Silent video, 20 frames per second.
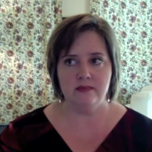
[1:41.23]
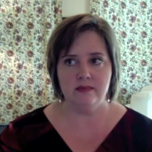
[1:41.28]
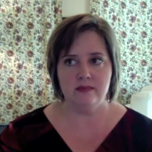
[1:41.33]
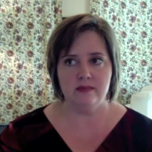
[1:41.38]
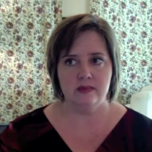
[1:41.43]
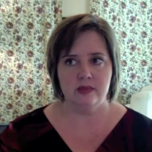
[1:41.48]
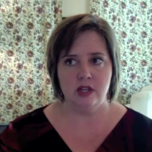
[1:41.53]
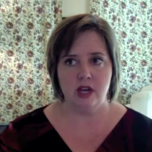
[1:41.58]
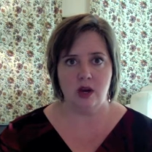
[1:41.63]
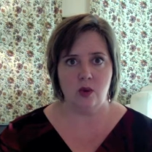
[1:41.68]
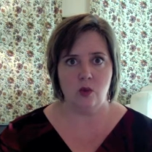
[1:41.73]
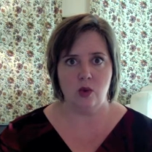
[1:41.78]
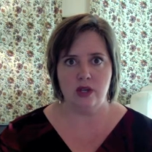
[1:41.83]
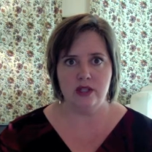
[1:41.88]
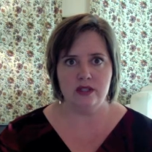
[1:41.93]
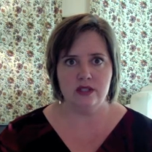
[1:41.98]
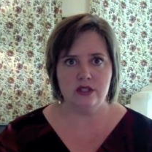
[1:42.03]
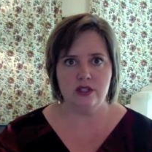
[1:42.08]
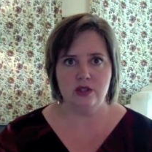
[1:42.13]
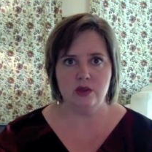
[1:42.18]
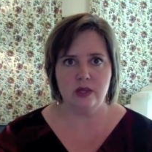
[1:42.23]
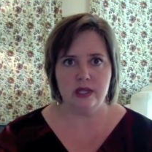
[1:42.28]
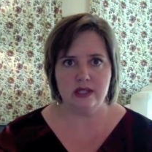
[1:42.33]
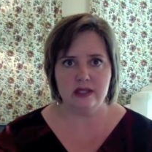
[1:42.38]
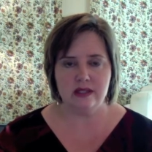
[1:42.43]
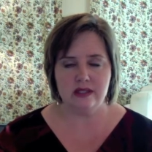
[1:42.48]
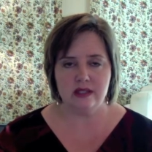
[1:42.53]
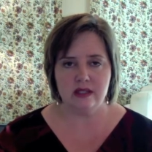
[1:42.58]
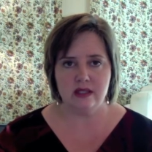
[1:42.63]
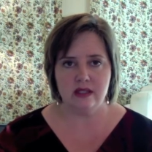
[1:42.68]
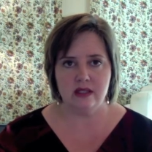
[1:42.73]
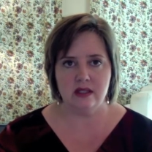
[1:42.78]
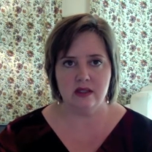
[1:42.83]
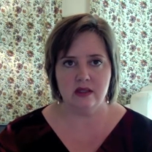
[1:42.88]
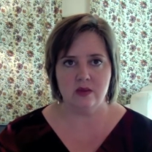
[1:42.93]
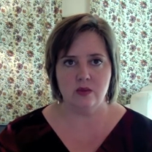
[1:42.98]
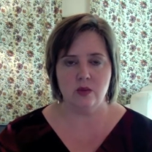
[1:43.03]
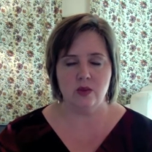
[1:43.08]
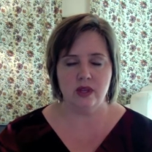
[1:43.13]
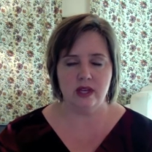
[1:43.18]
not want to do it.
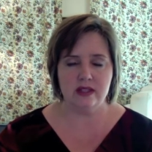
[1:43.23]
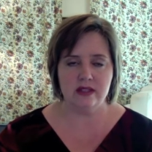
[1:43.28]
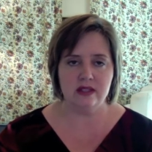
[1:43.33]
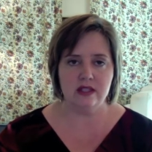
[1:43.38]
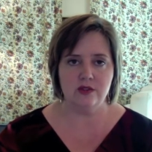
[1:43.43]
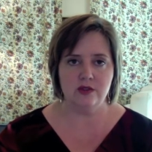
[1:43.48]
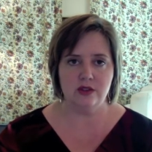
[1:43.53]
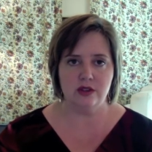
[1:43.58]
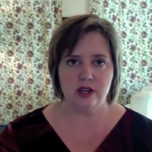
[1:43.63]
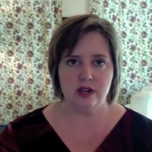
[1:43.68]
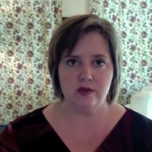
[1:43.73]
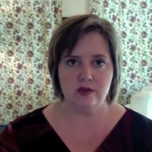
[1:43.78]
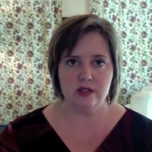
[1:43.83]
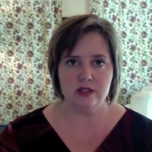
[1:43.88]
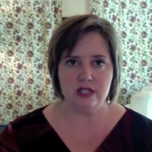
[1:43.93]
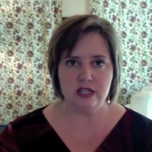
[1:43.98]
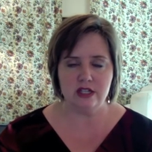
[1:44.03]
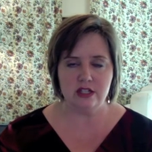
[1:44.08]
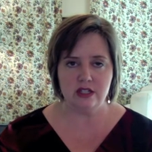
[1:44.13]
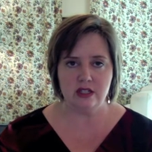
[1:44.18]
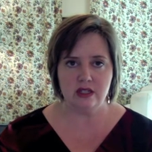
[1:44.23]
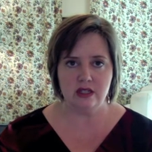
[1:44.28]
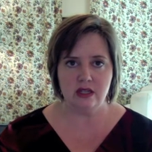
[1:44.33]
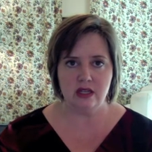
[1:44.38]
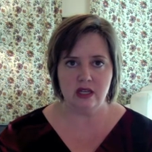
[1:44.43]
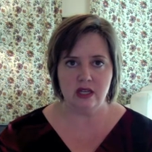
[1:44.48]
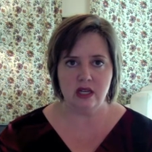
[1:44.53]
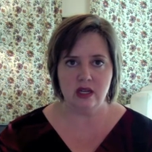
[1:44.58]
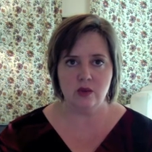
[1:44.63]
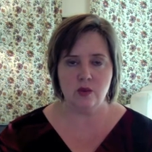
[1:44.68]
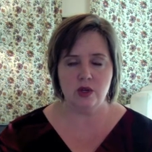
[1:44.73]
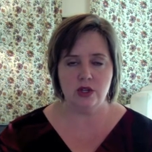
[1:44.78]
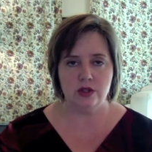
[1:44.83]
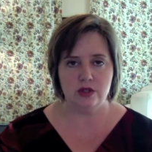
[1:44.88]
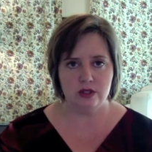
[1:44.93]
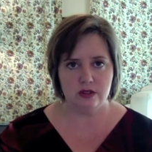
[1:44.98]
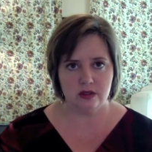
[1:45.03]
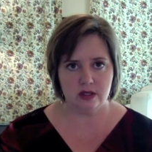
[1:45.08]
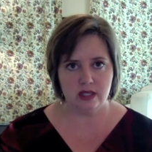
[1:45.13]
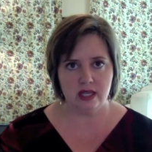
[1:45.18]
Well, that's a different conversation where you
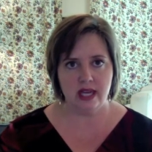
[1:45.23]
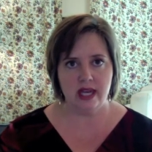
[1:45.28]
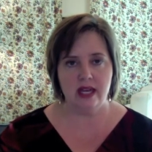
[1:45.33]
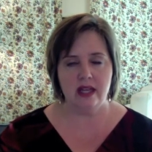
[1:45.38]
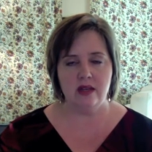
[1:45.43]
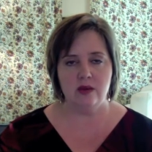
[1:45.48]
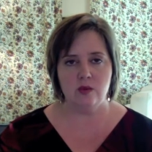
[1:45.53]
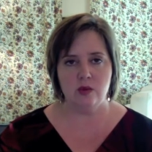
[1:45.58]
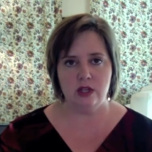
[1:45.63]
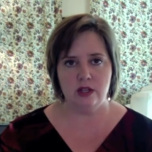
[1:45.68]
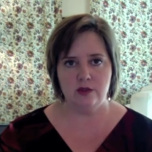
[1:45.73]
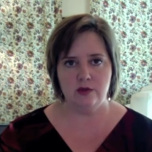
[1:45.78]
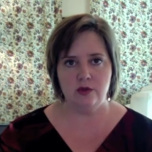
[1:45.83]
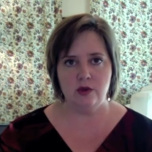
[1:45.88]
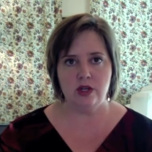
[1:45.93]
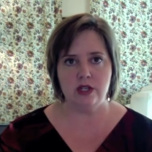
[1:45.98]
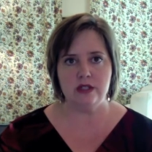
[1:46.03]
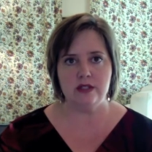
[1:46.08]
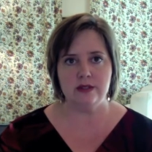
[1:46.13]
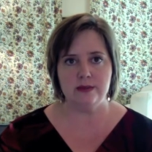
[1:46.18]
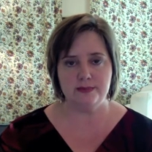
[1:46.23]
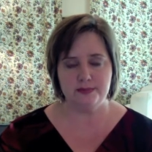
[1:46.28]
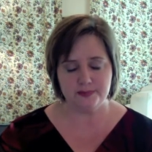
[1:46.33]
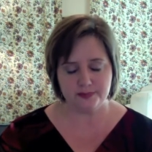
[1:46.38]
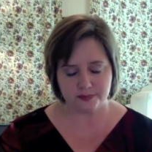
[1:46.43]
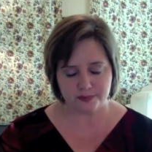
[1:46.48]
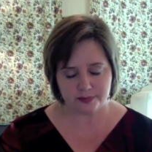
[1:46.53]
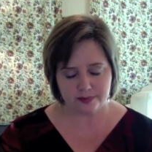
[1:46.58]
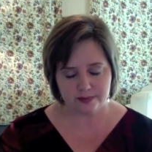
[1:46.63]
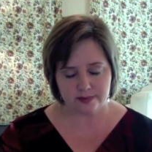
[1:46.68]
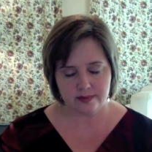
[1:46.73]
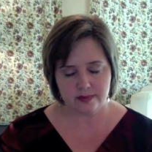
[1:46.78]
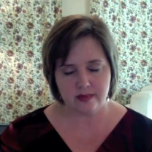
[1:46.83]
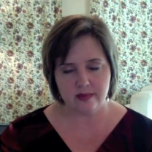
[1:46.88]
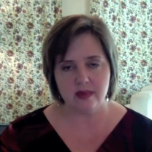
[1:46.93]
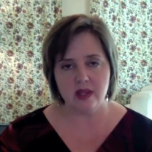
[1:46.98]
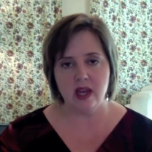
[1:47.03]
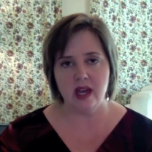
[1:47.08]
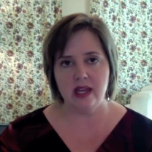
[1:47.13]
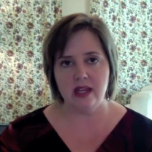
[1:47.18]
just, again, reinforce.
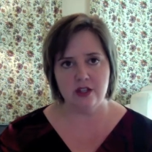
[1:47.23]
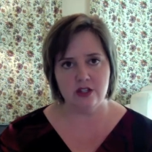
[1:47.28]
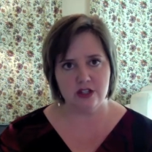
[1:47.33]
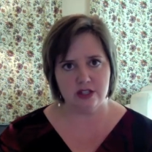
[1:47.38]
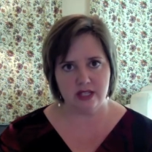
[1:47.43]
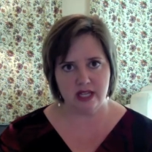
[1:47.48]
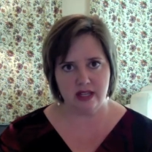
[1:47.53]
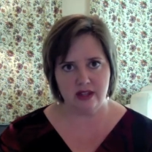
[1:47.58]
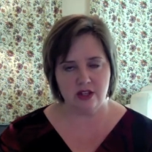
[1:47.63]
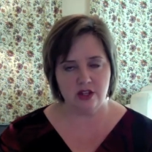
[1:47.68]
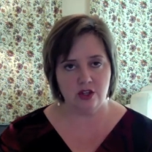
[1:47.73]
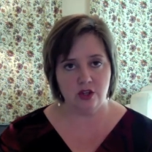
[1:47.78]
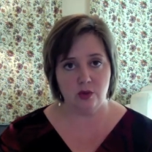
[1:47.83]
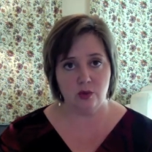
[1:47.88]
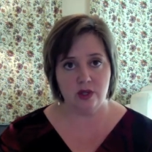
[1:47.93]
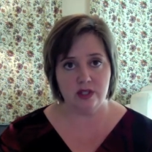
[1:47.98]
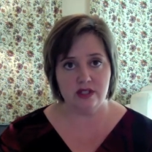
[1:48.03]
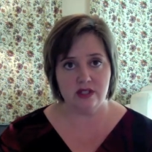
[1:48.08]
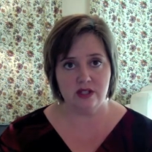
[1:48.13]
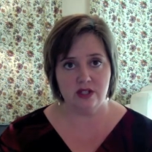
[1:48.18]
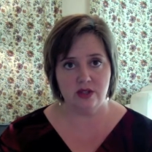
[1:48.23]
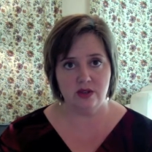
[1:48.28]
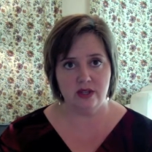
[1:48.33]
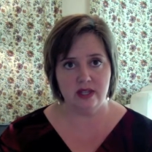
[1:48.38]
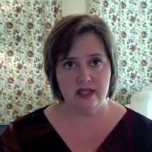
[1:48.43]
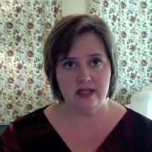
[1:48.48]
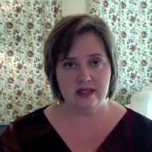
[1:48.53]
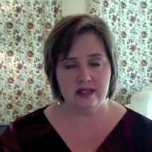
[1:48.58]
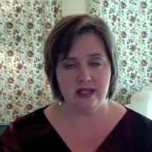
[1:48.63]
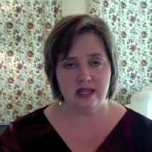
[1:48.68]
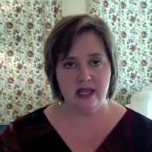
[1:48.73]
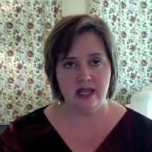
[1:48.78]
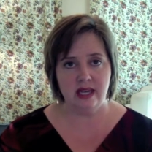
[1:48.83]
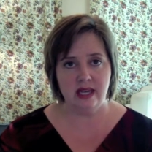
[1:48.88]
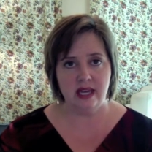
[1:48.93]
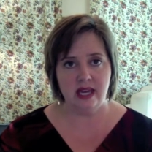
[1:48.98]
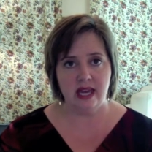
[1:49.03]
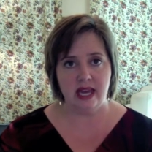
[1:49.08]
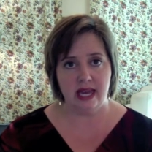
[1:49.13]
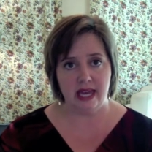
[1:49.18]
I understand that you don't want to do this,
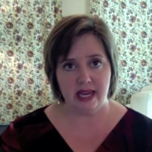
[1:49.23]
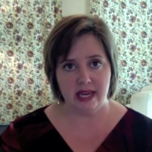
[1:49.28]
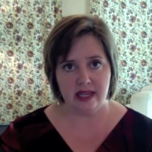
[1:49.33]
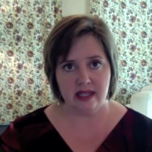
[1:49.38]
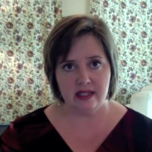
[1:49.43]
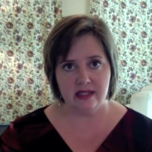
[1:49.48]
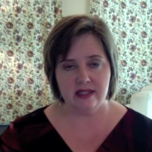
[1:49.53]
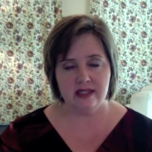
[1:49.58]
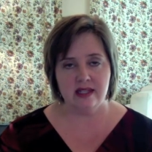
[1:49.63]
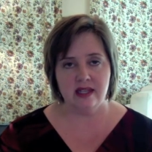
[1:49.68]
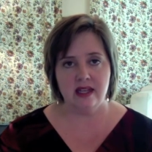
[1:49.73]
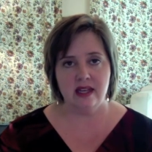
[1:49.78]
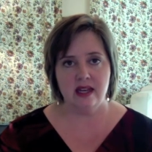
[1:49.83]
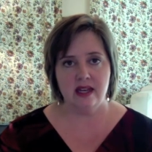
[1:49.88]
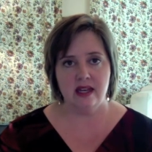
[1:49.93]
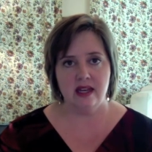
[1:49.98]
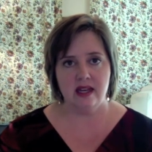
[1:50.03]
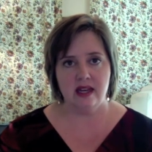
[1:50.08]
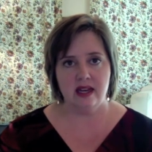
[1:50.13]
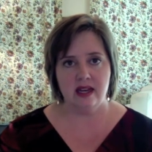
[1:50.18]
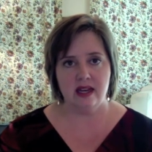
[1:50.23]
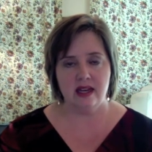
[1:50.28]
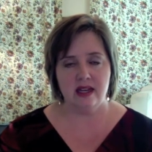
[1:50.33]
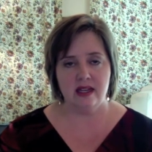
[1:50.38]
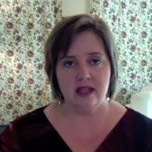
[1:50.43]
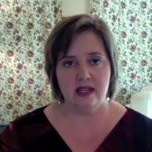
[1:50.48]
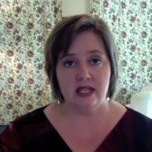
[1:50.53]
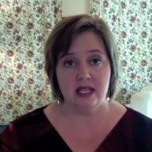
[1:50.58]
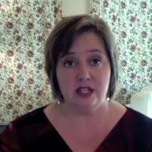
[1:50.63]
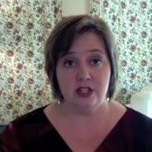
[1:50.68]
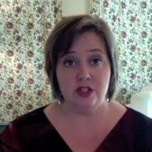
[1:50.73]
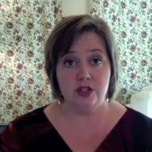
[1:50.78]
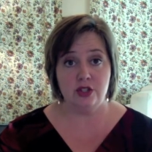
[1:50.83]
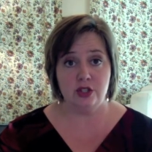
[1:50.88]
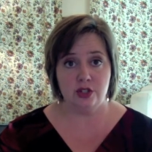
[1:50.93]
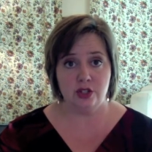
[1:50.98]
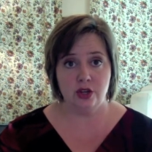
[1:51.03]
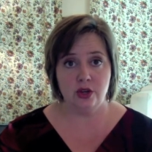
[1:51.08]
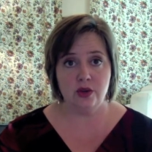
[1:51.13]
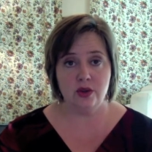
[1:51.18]
and I need you to
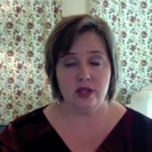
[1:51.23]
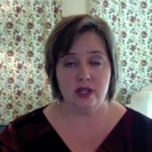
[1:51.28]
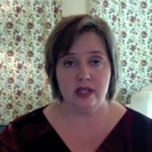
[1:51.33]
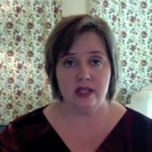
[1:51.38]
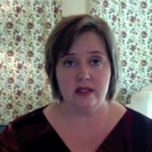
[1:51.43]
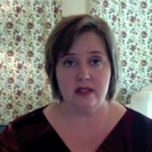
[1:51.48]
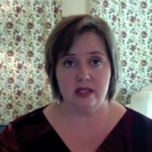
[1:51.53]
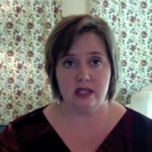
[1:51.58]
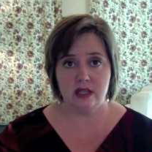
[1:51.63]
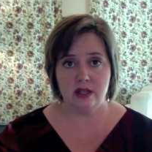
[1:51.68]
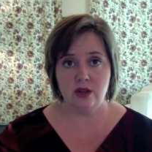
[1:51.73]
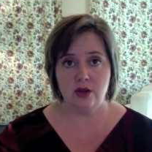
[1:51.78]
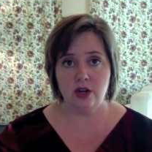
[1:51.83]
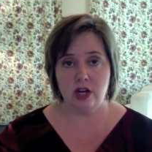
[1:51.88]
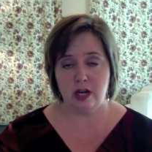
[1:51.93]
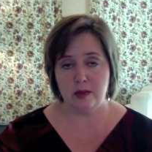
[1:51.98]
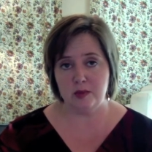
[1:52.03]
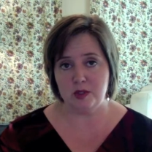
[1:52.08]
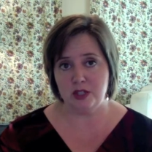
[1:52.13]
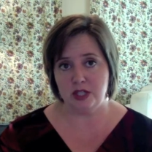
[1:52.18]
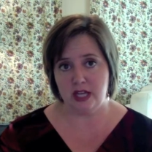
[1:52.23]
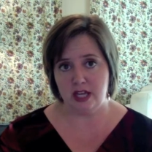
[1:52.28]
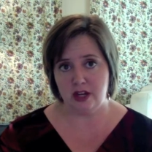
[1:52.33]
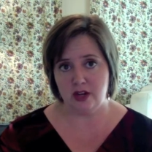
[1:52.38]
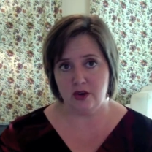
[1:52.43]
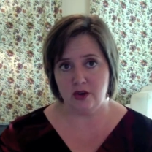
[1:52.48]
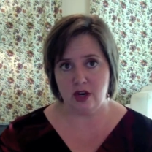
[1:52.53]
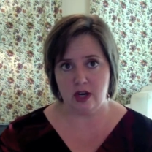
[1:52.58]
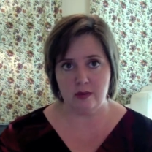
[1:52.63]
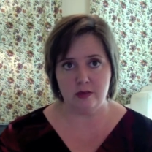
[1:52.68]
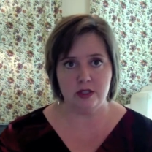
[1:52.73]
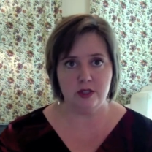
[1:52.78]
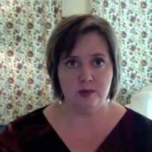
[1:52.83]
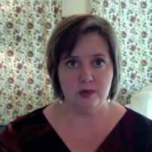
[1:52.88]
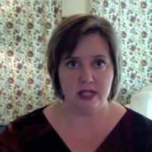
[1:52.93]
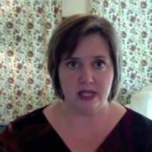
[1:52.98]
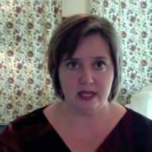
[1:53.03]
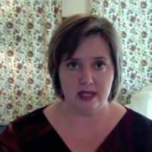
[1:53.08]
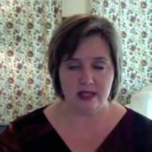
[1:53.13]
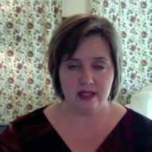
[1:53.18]
know that it's either option A or option
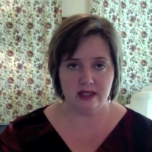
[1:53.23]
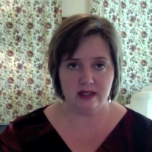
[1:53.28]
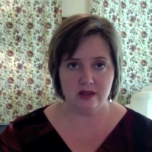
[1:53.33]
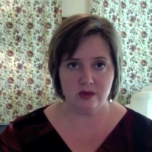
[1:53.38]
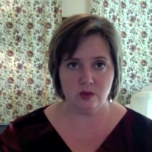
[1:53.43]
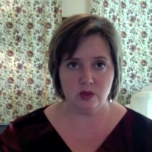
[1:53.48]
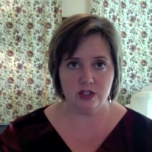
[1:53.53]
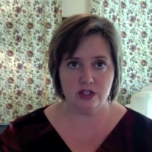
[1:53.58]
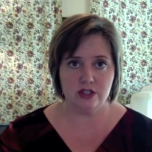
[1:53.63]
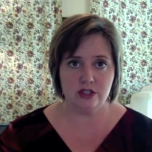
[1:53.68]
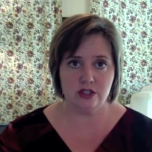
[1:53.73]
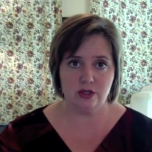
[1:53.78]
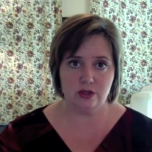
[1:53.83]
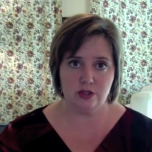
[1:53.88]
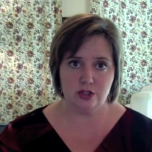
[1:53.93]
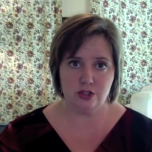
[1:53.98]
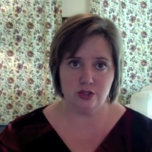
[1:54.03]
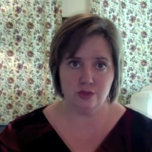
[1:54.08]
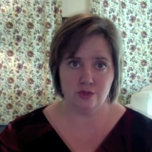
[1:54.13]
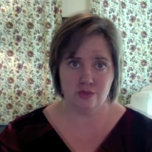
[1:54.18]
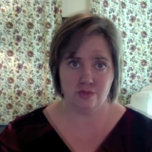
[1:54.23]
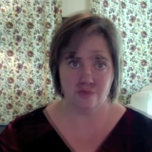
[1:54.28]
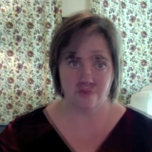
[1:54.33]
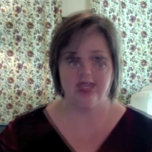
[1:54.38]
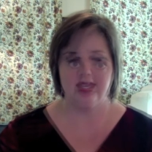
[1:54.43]
B. Which do you choose?